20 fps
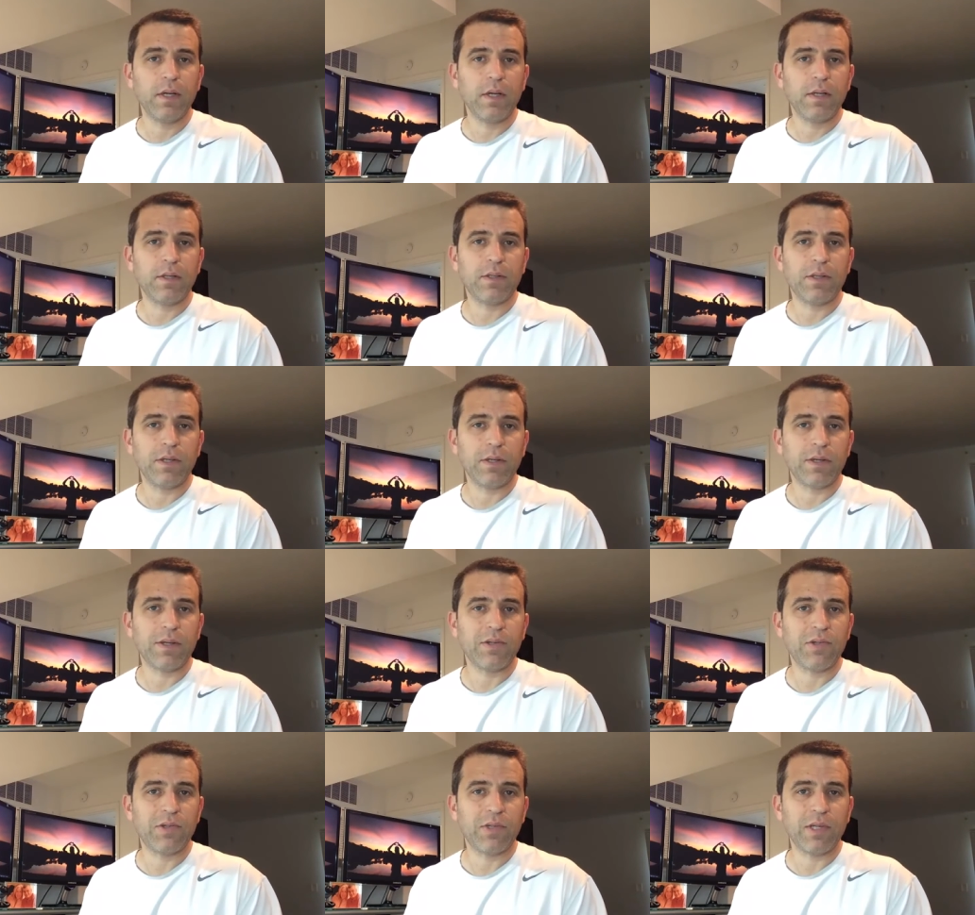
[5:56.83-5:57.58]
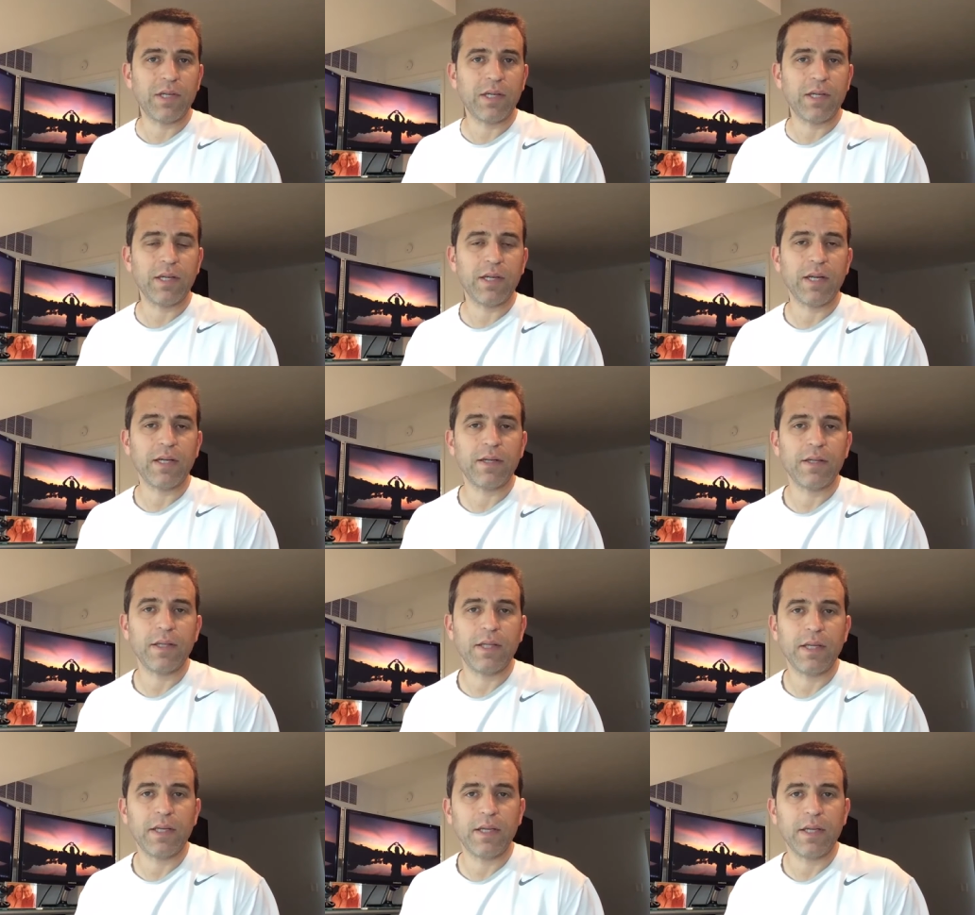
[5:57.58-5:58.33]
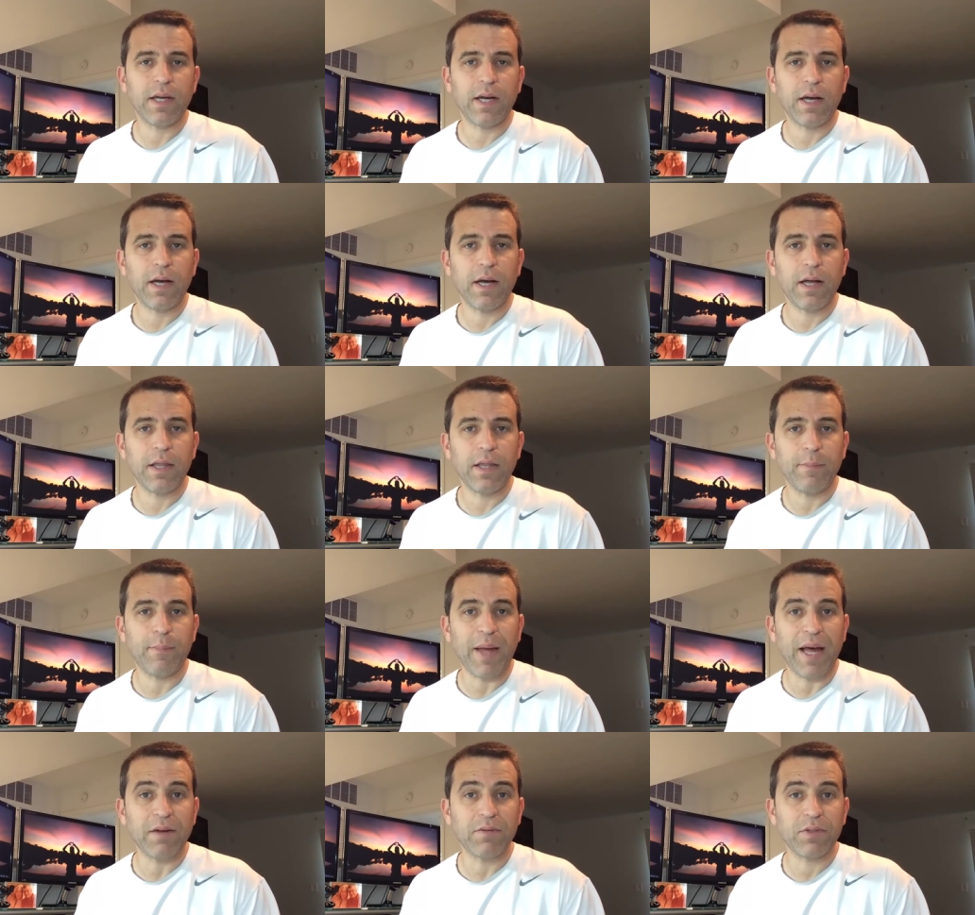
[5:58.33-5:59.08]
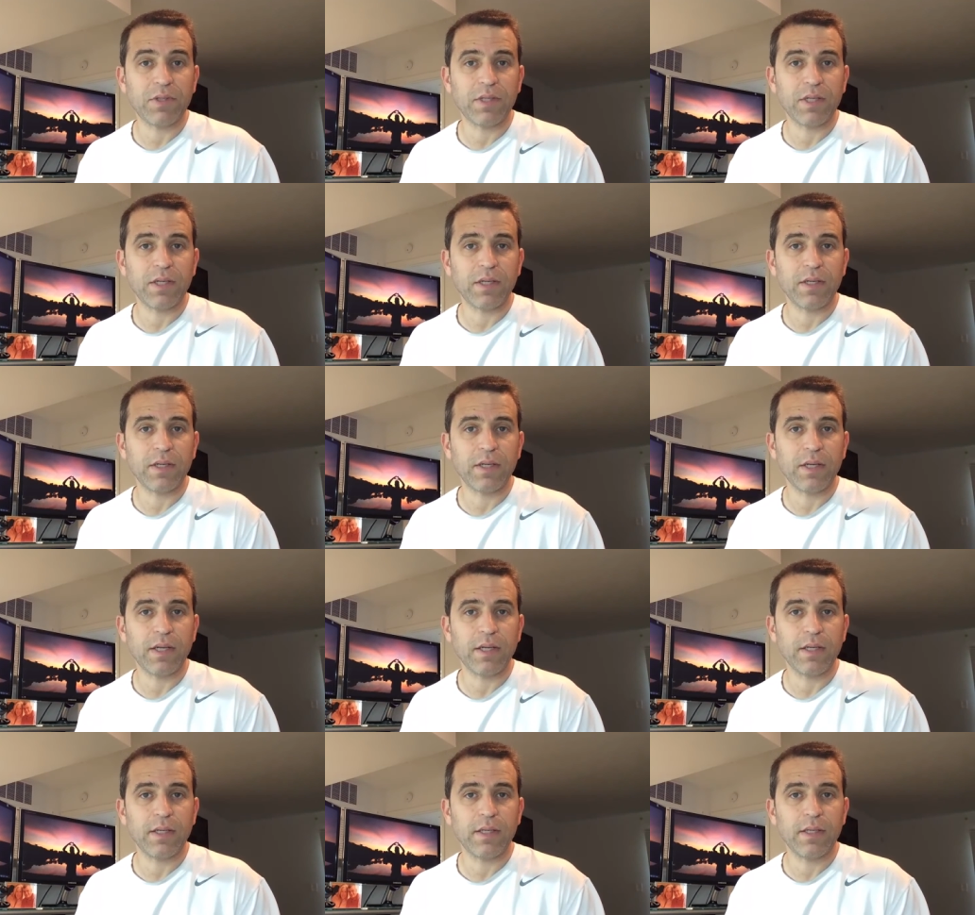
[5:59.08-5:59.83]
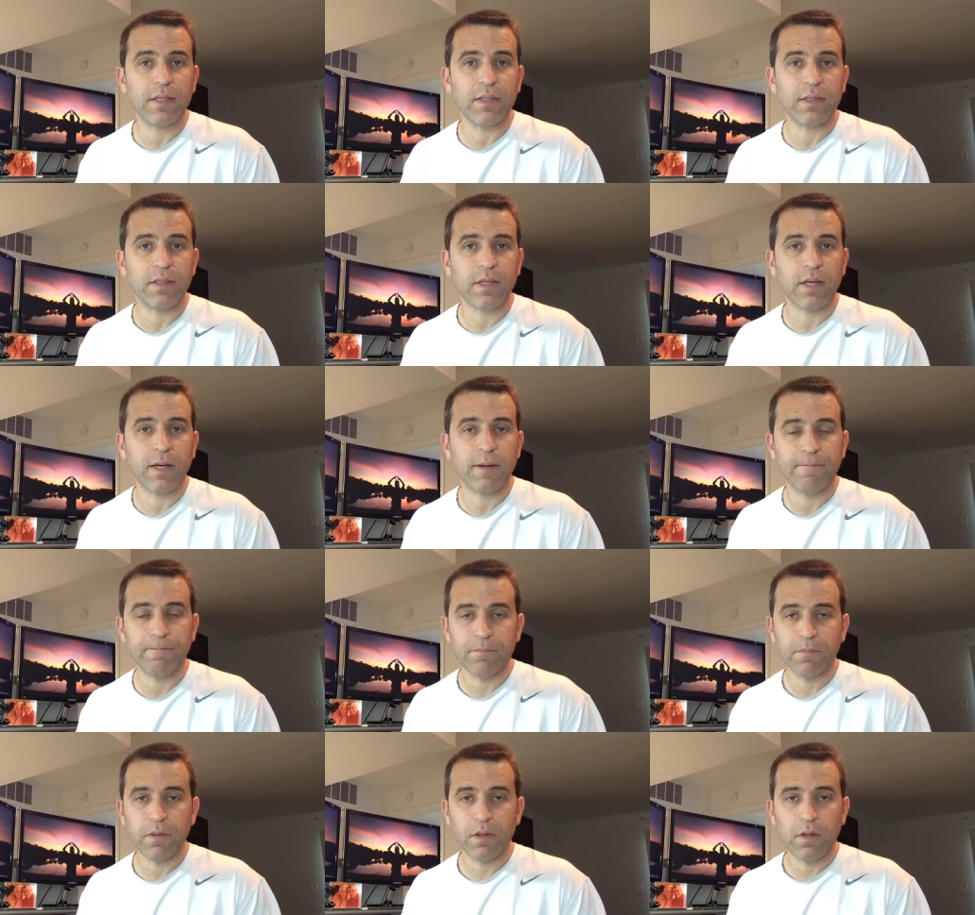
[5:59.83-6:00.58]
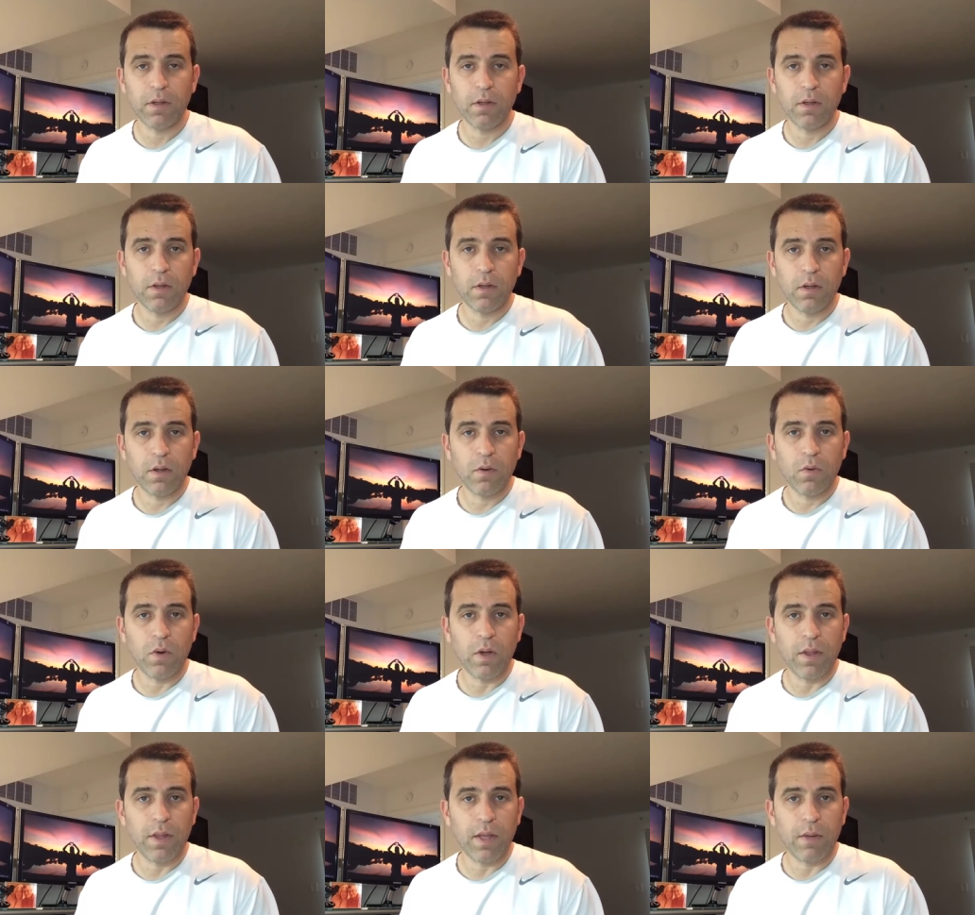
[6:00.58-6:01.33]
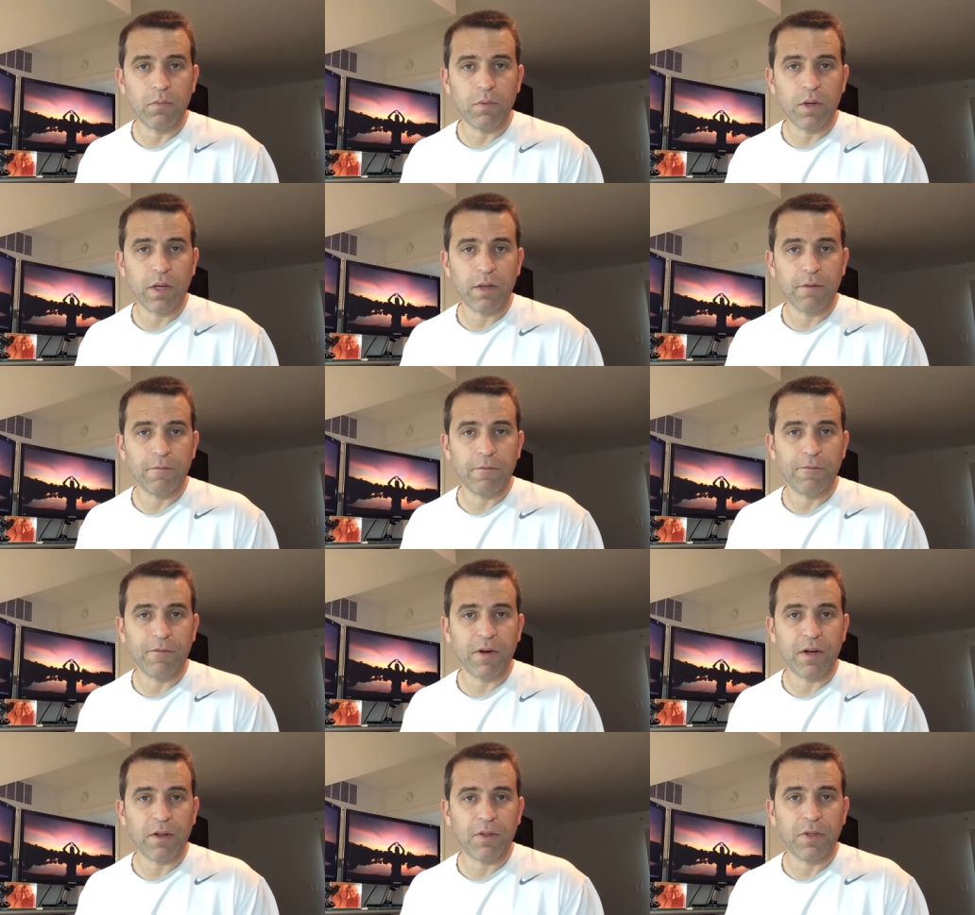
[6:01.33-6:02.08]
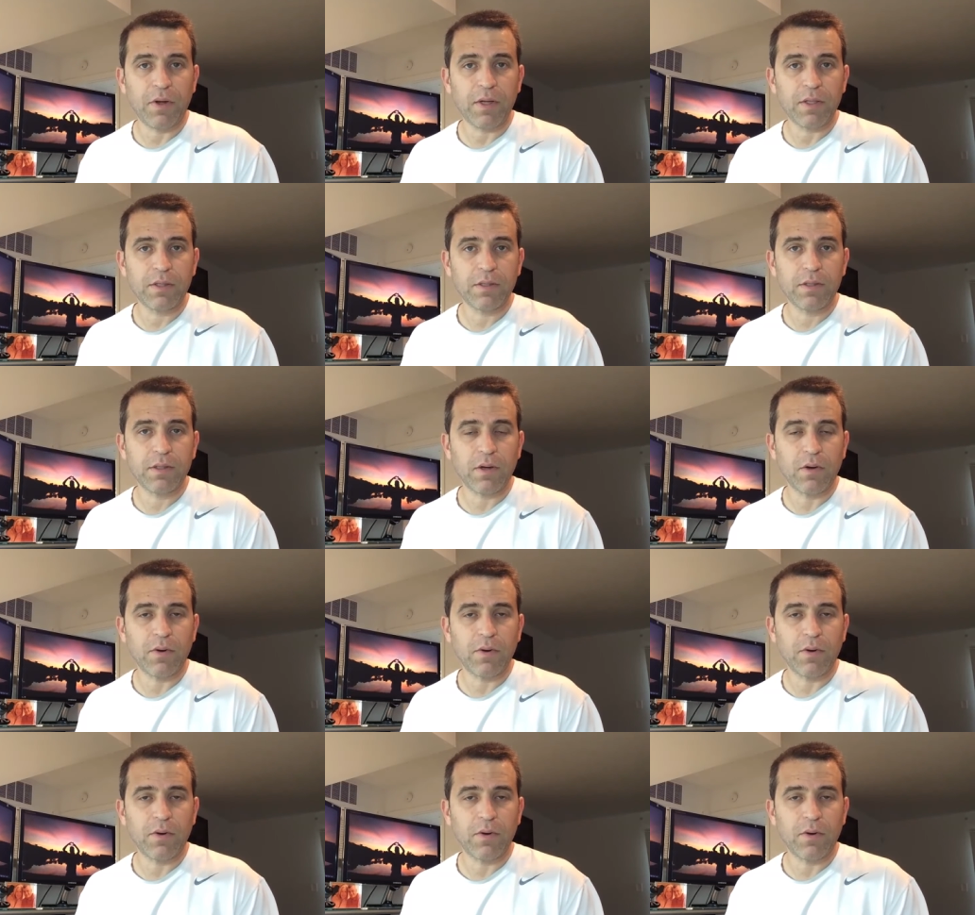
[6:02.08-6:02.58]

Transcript: so you could see the bouncing, and then we'll give a final thoughts.